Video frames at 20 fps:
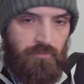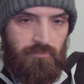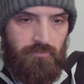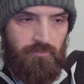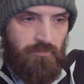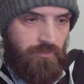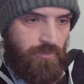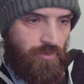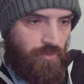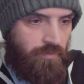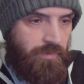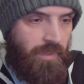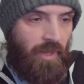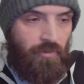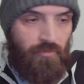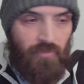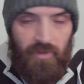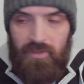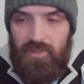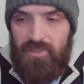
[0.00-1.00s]
So now
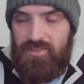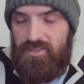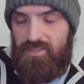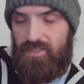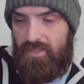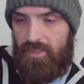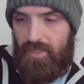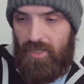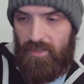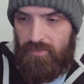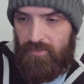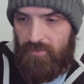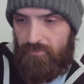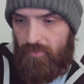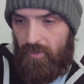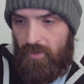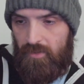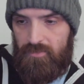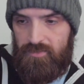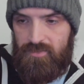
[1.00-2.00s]
if I list it again, the
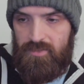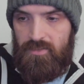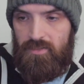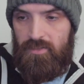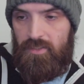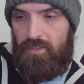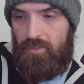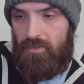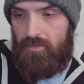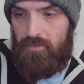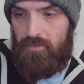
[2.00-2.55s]
file is deleted.